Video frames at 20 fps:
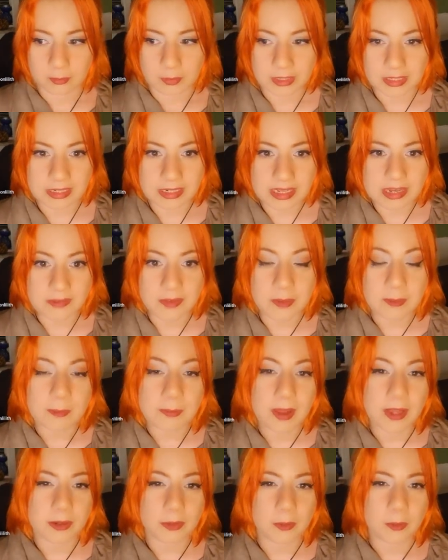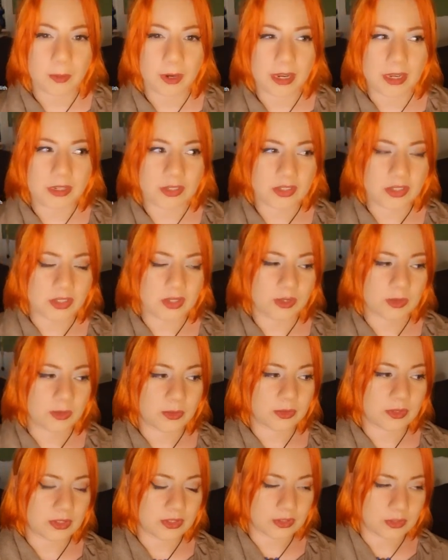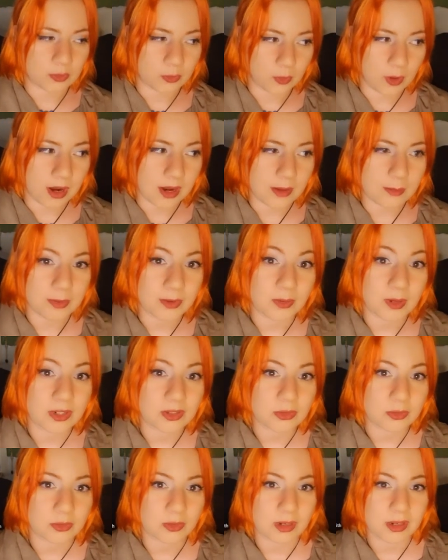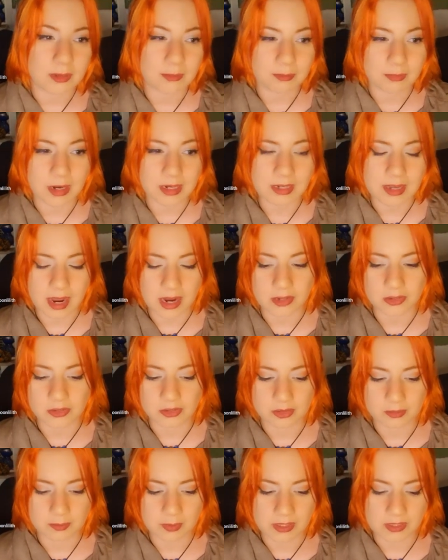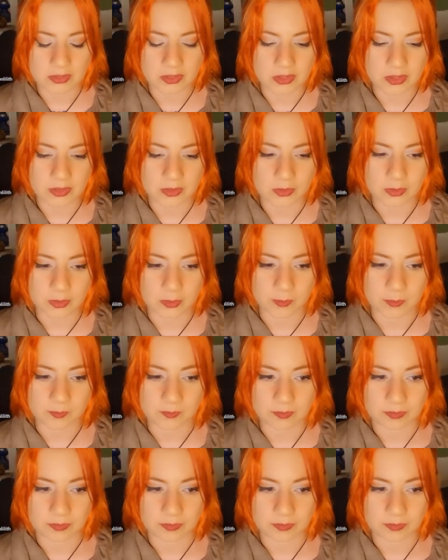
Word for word: But an even better way to describe a retrograde might actually be to